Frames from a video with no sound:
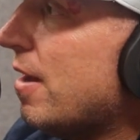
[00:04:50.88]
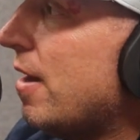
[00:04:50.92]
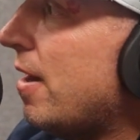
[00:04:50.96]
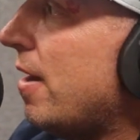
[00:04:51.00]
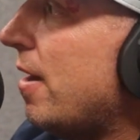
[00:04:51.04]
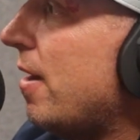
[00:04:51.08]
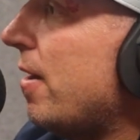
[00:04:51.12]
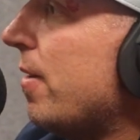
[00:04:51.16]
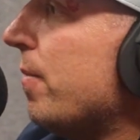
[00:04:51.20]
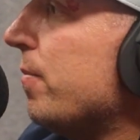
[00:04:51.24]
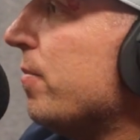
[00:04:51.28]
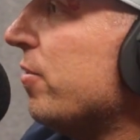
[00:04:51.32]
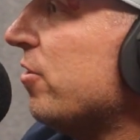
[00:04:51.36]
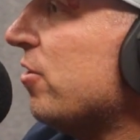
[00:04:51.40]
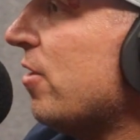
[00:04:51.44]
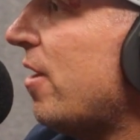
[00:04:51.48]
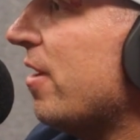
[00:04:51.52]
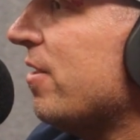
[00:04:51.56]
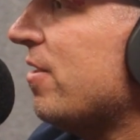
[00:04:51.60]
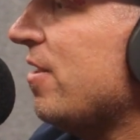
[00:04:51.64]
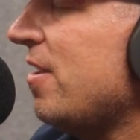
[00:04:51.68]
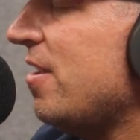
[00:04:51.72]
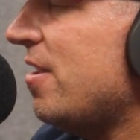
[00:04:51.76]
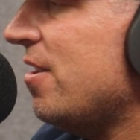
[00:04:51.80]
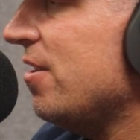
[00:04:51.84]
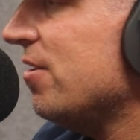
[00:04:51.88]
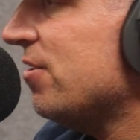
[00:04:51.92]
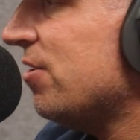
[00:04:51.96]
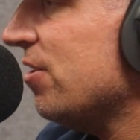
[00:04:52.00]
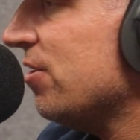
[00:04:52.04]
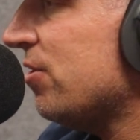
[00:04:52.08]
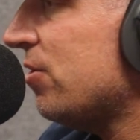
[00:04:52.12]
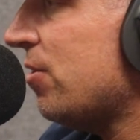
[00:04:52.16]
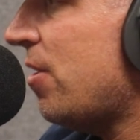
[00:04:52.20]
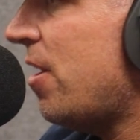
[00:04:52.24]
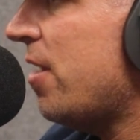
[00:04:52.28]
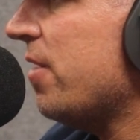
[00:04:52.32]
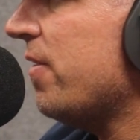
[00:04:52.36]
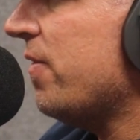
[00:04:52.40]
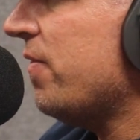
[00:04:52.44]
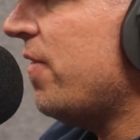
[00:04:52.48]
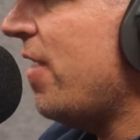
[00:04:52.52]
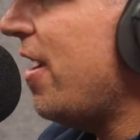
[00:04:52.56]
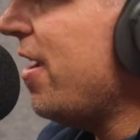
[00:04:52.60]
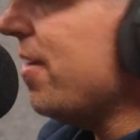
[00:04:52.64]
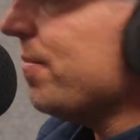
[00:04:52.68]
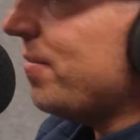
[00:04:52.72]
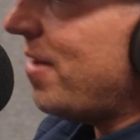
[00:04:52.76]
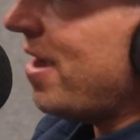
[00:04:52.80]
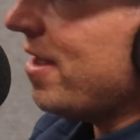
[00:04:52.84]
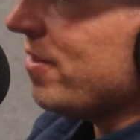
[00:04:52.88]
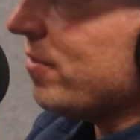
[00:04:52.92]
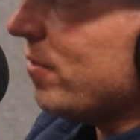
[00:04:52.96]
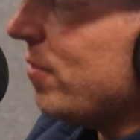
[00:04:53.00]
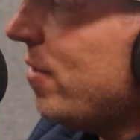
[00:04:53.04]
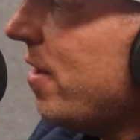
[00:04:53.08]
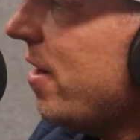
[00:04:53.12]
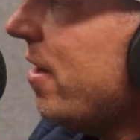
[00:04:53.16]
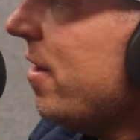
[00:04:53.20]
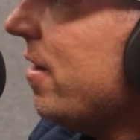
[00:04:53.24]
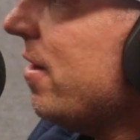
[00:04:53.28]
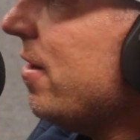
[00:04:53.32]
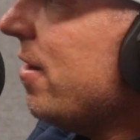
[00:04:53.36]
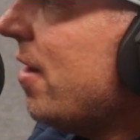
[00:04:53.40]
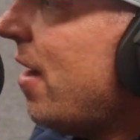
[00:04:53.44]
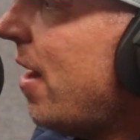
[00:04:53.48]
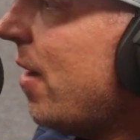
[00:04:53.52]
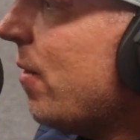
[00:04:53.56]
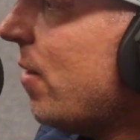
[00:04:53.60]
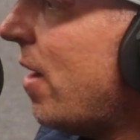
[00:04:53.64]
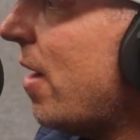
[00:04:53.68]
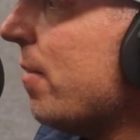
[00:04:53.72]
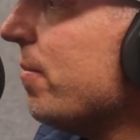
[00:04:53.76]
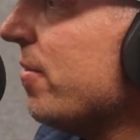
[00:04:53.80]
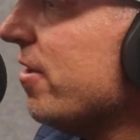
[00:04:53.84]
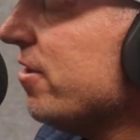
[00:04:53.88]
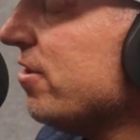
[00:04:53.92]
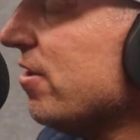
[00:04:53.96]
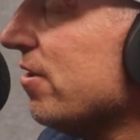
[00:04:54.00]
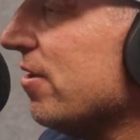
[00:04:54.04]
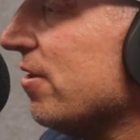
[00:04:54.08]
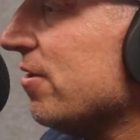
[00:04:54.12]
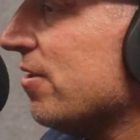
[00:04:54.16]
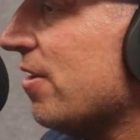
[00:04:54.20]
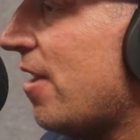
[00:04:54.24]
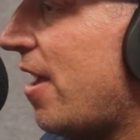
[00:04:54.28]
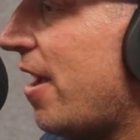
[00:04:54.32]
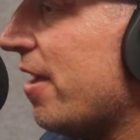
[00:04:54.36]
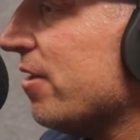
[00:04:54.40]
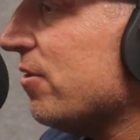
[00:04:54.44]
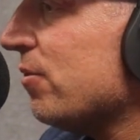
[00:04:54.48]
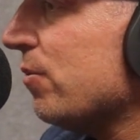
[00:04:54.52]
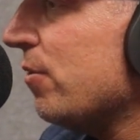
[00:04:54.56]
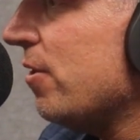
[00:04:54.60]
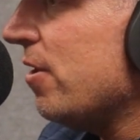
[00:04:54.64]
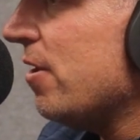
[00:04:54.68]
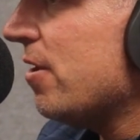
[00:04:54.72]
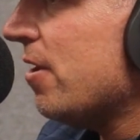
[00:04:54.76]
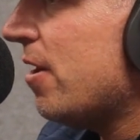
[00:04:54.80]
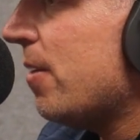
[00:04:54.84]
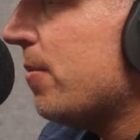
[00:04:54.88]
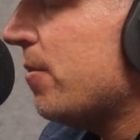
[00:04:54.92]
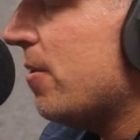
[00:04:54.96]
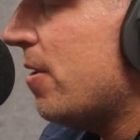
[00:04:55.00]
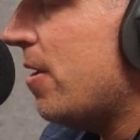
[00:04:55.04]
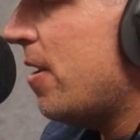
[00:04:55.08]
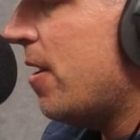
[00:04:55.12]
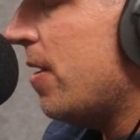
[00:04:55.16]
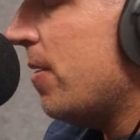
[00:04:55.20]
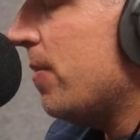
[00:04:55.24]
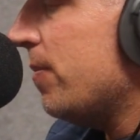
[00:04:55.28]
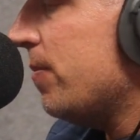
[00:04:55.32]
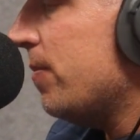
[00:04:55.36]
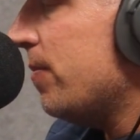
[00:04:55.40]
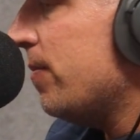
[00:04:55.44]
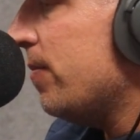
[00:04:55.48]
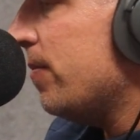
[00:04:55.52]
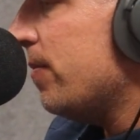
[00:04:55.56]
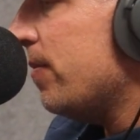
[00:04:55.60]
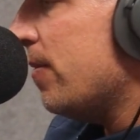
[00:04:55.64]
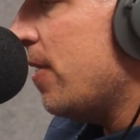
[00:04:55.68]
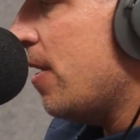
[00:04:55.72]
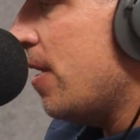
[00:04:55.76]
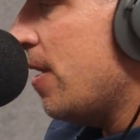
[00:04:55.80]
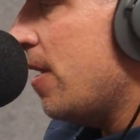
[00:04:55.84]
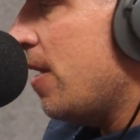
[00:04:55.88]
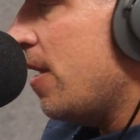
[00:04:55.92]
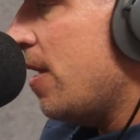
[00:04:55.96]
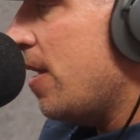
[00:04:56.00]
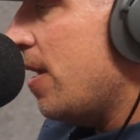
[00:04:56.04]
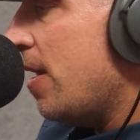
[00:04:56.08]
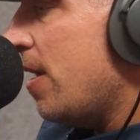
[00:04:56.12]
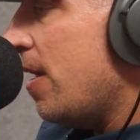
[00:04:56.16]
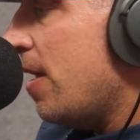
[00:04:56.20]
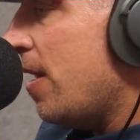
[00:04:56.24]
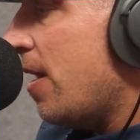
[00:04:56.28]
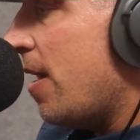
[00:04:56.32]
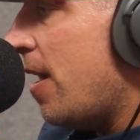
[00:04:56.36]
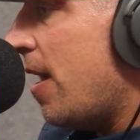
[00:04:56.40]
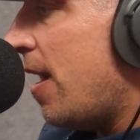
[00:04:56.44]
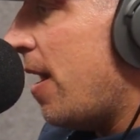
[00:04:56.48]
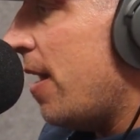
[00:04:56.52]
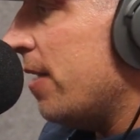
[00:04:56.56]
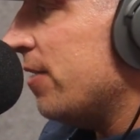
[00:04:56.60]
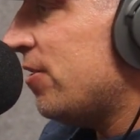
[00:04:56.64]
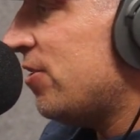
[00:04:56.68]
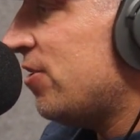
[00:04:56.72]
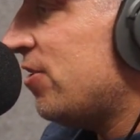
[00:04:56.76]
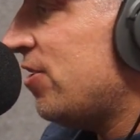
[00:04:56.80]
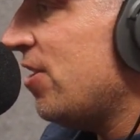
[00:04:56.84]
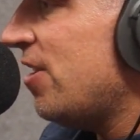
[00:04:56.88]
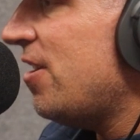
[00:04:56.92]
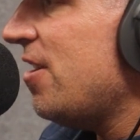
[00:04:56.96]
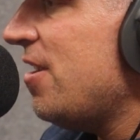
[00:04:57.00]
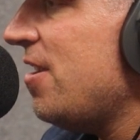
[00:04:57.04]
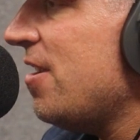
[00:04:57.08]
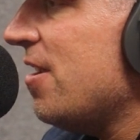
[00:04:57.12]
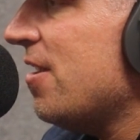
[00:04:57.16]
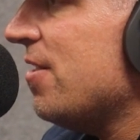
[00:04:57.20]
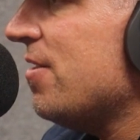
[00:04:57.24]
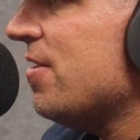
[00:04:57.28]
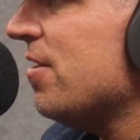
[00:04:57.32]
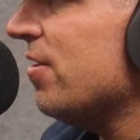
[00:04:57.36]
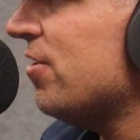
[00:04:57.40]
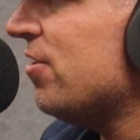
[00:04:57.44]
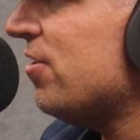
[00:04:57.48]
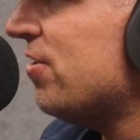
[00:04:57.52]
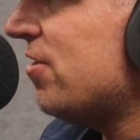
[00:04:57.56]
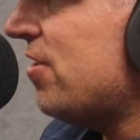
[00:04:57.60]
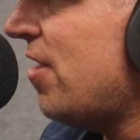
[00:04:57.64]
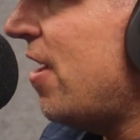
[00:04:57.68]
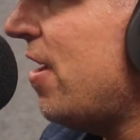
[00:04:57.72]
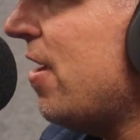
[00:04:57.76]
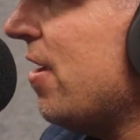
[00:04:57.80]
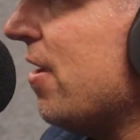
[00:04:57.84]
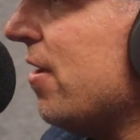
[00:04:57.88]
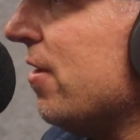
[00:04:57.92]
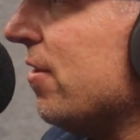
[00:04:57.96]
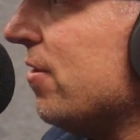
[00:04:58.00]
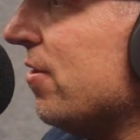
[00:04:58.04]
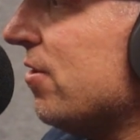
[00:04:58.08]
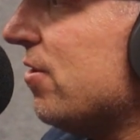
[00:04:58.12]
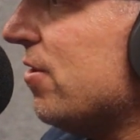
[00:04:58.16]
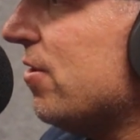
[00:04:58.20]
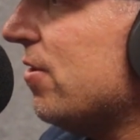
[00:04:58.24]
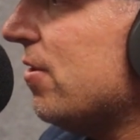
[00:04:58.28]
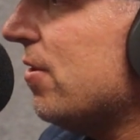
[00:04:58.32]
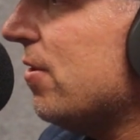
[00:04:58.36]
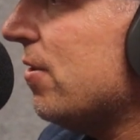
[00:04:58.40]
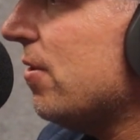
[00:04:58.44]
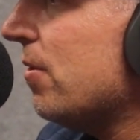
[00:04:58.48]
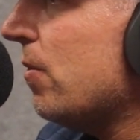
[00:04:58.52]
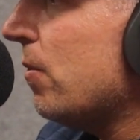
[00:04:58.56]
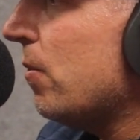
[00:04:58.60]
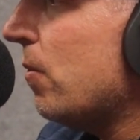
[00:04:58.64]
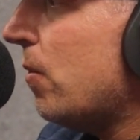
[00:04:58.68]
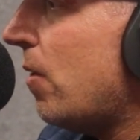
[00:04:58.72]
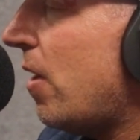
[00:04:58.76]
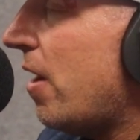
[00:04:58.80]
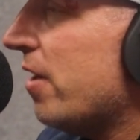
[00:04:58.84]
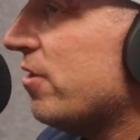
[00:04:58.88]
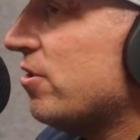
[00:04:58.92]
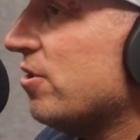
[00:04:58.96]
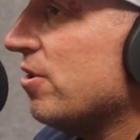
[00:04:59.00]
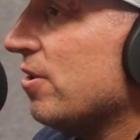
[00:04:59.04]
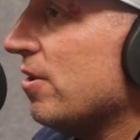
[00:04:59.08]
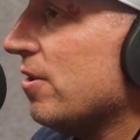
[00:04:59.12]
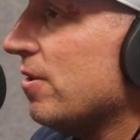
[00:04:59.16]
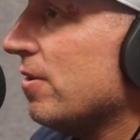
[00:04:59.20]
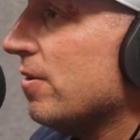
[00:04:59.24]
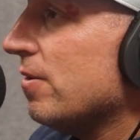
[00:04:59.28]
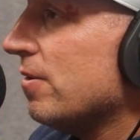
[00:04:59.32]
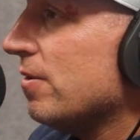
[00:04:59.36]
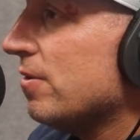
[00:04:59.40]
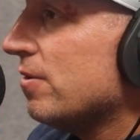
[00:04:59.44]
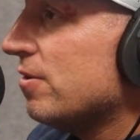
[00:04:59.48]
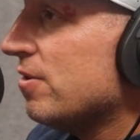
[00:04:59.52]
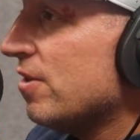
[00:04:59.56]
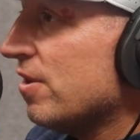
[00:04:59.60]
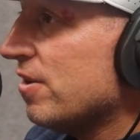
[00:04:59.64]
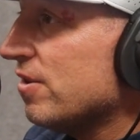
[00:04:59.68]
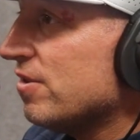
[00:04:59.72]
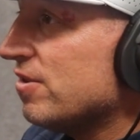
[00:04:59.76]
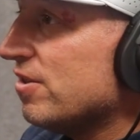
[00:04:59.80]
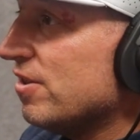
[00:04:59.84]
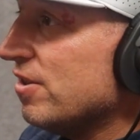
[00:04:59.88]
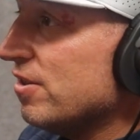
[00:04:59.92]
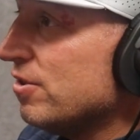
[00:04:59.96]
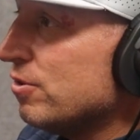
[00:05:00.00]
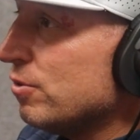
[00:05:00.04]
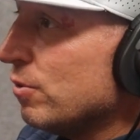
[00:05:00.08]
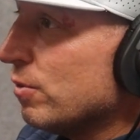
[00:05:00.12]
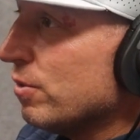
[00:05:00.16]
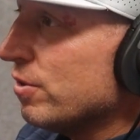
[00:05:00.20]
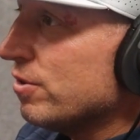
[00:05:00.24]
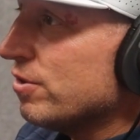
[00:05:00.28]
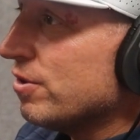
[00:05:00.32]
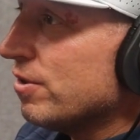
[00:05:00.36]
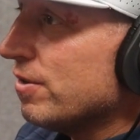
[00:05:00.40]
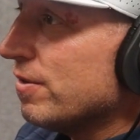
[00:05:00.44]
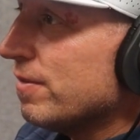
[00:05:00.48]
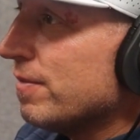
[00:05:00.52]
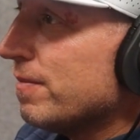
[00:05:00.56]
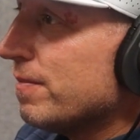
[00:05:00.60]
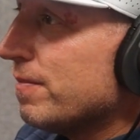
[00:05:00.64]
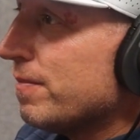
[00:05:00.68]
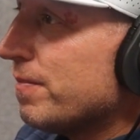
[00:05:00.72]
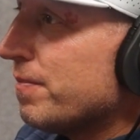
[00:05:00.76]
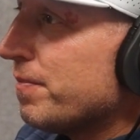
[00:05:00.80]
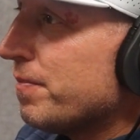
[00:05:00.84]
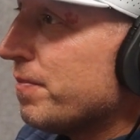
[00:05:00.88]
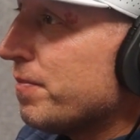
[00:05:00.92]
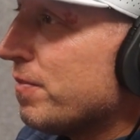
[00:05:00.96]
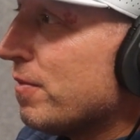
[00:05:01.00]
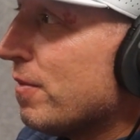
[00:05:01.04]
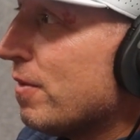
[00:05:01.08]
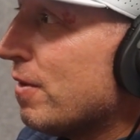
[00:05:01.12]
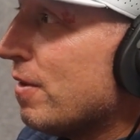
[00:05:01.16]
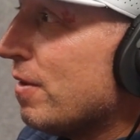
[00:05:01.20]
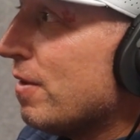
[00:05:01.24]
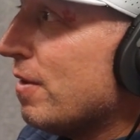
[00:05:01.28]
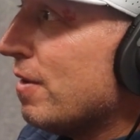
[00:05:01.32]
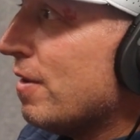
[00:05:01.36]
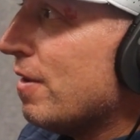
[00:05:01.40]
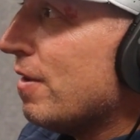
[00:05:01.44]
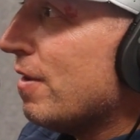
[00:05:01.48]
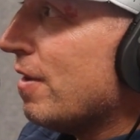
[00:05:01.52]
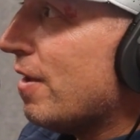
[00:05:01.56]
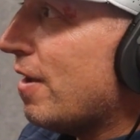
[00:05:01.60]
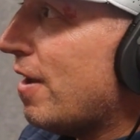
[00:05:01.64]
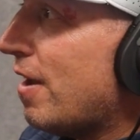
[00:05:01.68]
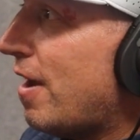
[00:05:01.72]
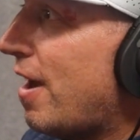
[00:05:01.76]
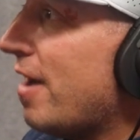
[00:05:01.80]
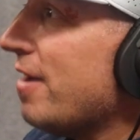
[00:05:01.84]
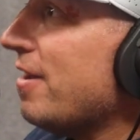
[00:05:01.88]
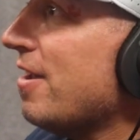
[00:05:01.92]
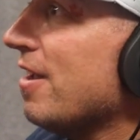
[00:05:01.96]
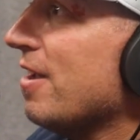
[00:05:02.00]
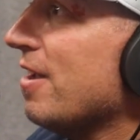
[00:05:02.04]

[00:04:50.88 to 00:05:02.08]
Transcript: So I think he's just trying to, and by the way, I mentioned this last week, and I'm sitting in the stands watching Tennessee, Georgia. I